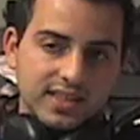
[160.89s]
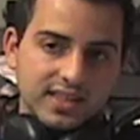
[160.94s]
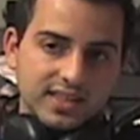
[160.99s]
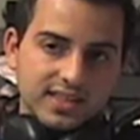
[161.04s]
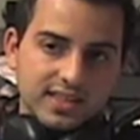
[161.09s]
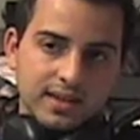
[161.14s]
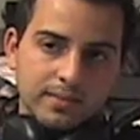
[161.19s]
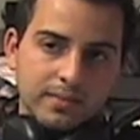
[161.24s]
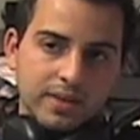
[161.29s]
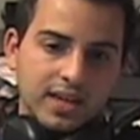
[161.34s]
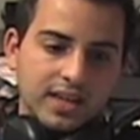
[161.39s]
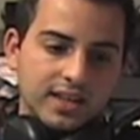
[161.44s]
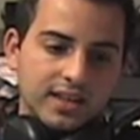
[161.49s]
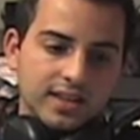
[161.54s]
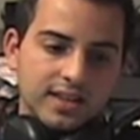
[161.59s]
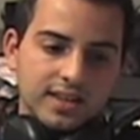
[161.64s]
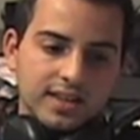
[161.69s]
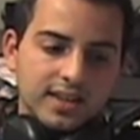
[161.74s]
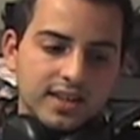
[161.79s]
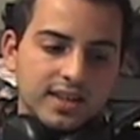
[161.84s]
is. I
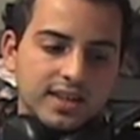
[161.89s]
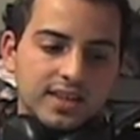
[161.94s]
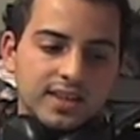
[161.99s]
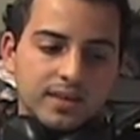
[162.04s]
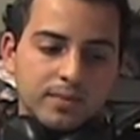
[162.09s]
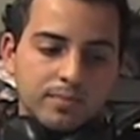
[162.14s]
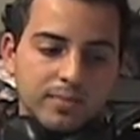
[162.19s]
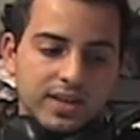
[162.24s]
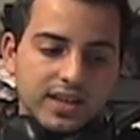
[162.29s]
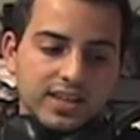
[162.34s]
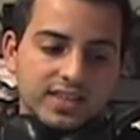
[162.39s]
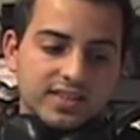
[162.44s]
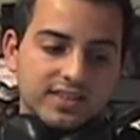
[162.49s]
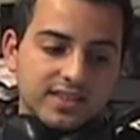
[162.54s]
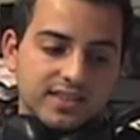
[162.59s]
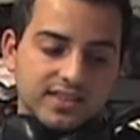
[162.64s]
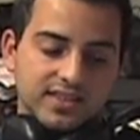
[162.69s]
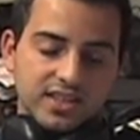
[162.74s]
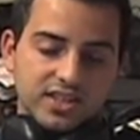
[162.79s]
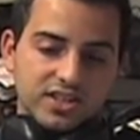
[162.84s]
mean, the biggest
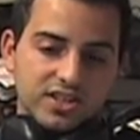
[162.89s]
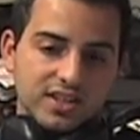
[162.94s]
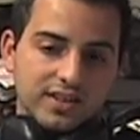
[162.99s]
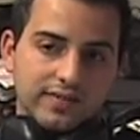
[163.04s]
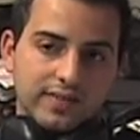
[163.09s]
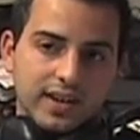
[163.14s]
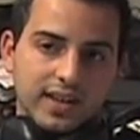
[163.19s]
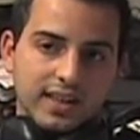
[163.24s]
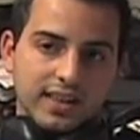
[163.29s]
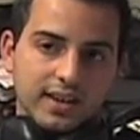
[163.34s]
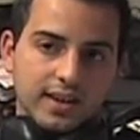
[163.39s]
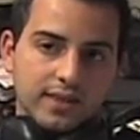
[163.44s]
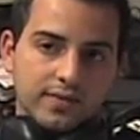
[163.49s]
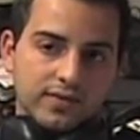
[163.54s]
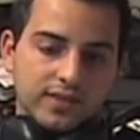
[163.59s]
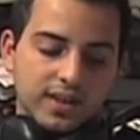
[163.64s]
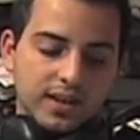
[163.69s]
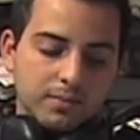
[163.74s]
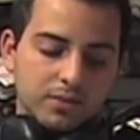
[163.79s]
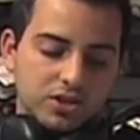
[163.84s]
decision of our
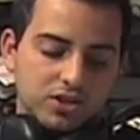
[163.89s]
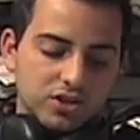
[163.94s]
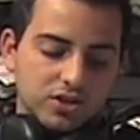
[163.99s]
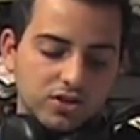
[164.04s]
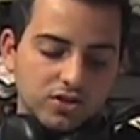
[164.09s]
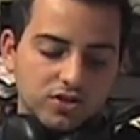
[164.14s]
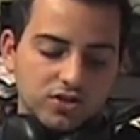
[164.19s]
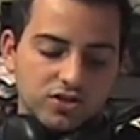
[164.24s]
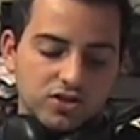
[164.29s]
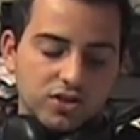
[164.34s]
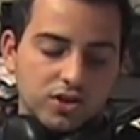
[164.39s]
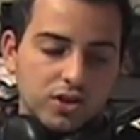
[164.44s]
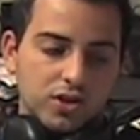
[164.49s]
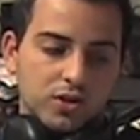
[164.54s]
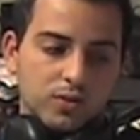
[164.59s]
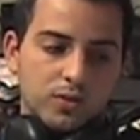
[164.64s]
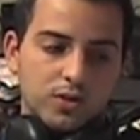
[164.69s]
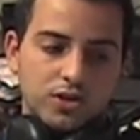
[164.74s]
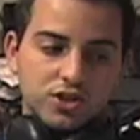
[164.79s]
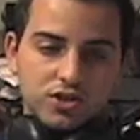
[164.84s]
lifetime. It shows
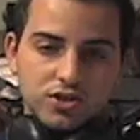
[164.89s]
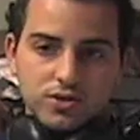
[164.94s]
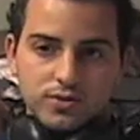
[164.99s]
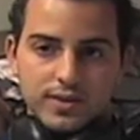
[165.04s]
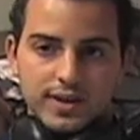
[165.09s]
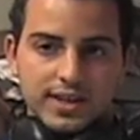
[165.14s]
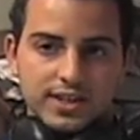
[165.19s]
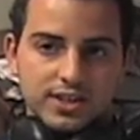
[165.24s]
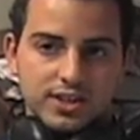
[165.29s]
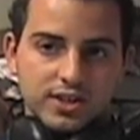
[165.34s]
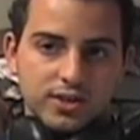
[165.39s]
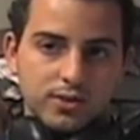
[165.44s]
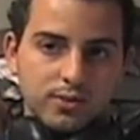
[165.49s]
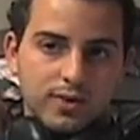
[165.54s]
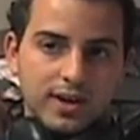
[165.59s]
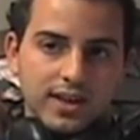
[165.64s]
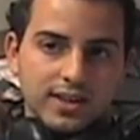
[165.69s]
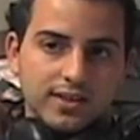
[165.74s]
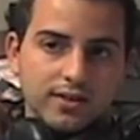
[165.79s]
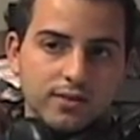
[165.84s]
which direction you
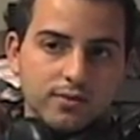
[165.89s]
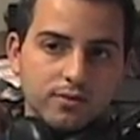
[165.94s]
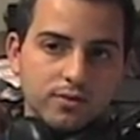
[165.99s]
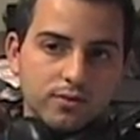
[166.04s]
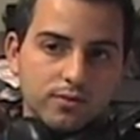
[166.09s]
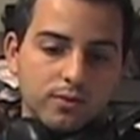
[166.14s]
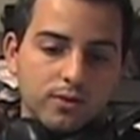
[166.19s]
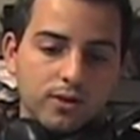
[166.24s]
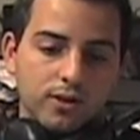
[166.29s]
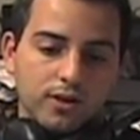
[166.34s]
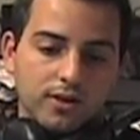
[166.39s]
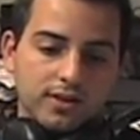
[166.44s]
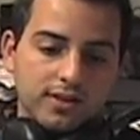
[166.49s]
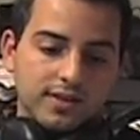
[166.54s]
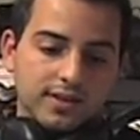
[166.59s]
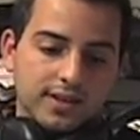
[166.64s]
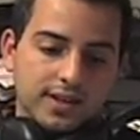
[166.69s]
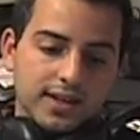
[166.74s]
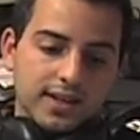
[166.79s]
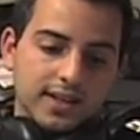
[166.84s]
want the
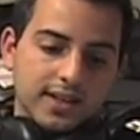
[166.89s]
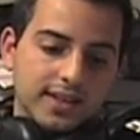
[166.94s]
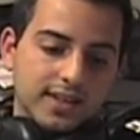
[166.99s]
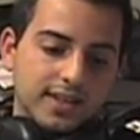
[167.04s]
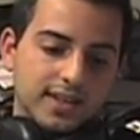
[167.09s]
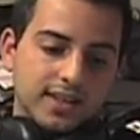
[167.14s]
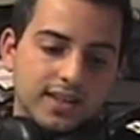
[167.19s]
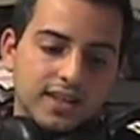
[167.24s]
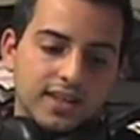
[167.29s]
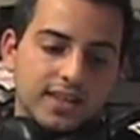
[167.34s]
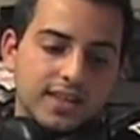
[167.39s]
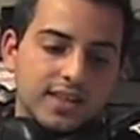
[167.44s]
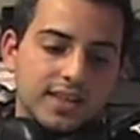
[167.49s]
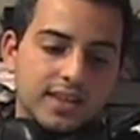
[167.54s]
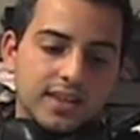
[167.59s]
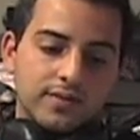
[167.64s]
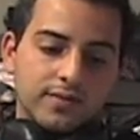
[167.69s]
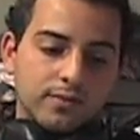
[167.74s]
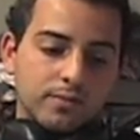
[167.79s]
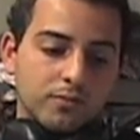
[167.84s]
world,
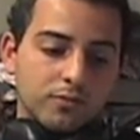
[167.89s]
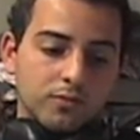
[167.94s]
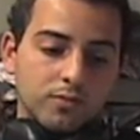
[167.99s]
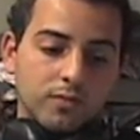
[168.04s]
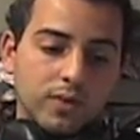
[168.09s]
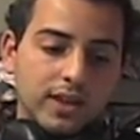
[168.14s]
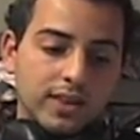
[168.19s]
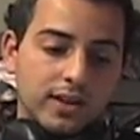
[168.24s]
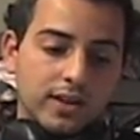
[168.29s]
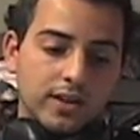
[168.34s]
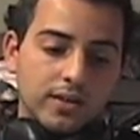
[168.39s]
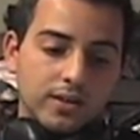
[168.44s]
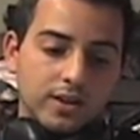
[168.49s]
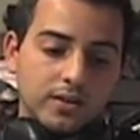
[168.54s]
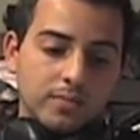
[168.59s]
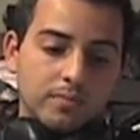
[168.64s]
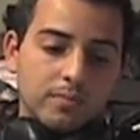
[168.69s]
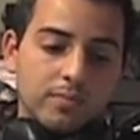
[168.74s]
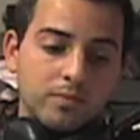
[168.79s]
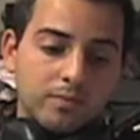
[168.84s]
even whether
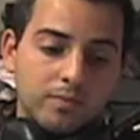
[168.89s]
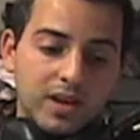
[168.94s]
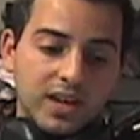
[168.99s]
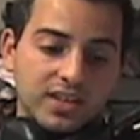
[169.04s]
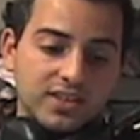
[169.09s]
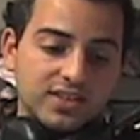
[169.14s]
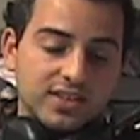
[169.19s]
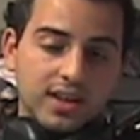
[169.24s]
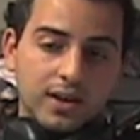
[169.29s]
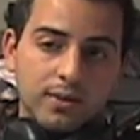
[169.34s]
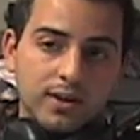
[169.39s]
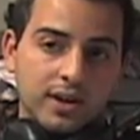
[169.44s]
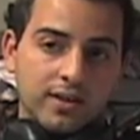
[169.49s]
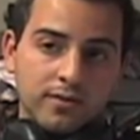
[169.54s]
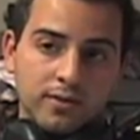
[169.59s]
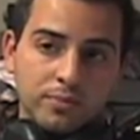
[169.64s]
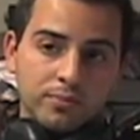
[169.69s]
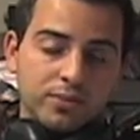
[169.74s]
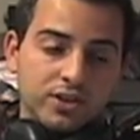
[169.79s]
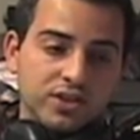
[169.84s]
you're based on
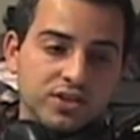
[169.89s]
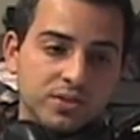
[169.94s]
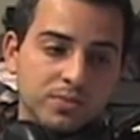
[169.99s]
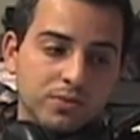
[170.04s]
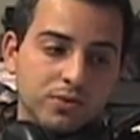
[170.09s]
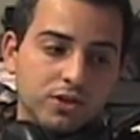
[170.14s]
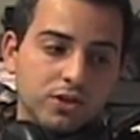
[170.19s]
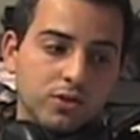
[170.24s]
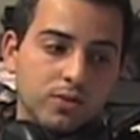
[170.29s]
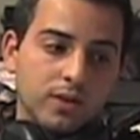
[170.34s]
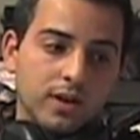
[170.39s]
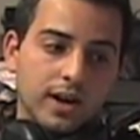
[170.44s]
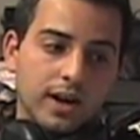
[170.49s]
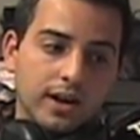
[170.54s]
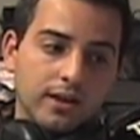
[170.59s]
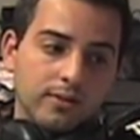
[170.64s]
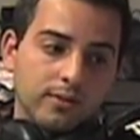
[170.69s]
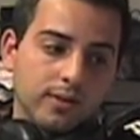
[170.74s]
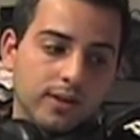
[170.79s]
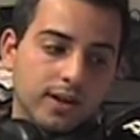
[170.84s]
whatever principle you
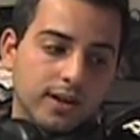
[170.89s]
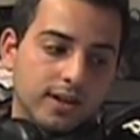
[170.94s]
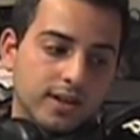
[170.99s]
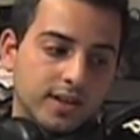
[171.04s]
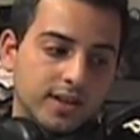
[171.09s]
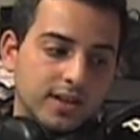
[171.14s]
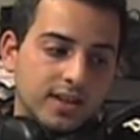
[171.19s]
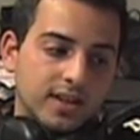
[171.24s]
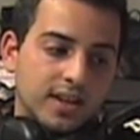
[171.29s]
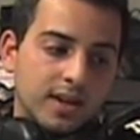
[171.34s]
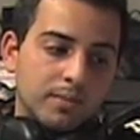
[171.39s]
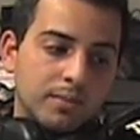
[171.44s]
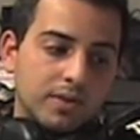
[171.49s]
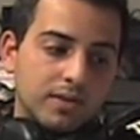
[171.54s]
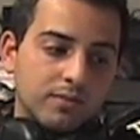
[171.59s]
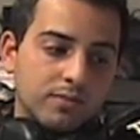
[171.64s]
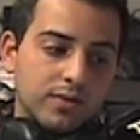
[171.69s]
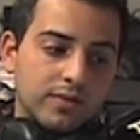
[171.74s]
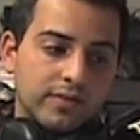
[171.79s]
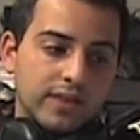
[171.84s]
are. I
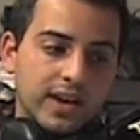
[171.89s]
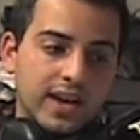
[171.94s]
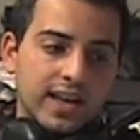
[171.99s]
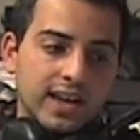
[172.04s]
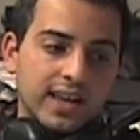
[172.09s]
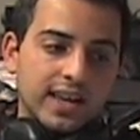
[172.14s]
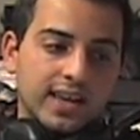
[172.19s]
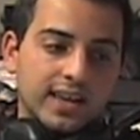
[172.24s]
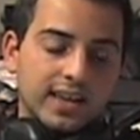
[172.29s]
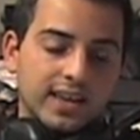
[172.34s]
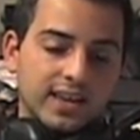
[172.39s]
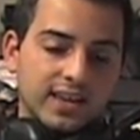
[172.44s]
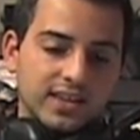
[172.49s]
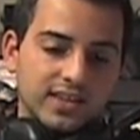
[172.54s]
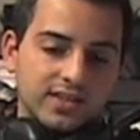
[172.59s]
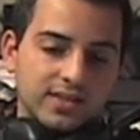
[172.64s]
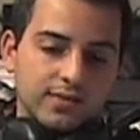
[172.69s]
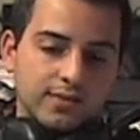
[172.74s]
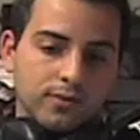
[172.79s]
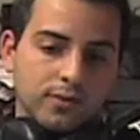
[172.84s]
mean, we've had 8
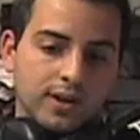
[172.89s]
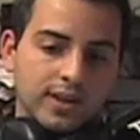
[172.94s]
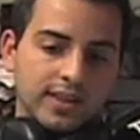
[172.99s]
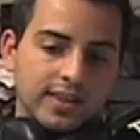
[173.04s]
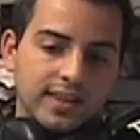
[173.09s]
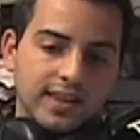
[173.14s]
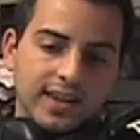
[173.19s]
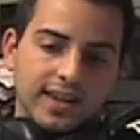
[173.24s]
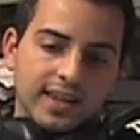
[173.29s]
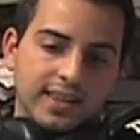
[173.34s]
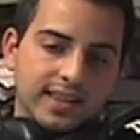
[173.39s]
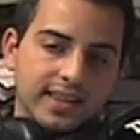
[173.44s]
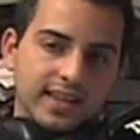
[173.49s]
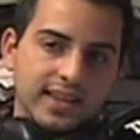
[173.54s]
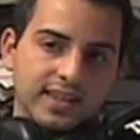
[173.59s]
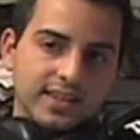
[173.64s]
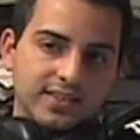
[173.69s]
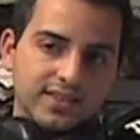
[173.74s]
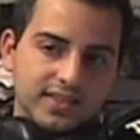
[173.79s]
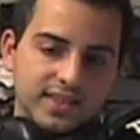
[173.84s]
years of one thing. I
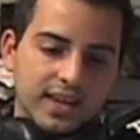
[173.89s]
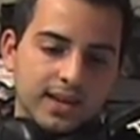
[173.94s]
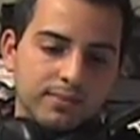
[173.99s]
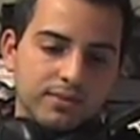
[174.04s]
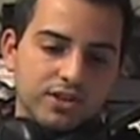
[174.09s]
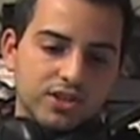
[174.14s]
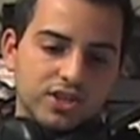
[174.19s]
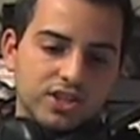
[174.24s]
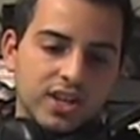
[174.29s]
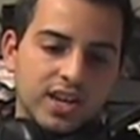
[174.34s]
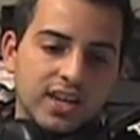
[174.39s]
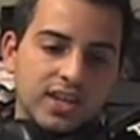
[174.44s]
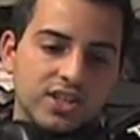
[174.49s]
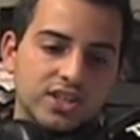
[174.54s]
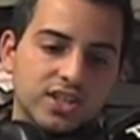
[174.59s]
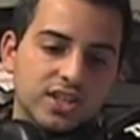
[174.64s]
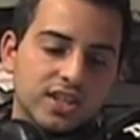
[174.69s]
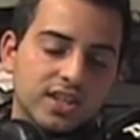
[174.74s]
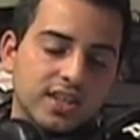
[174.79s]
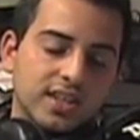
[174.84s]
think it's time to change.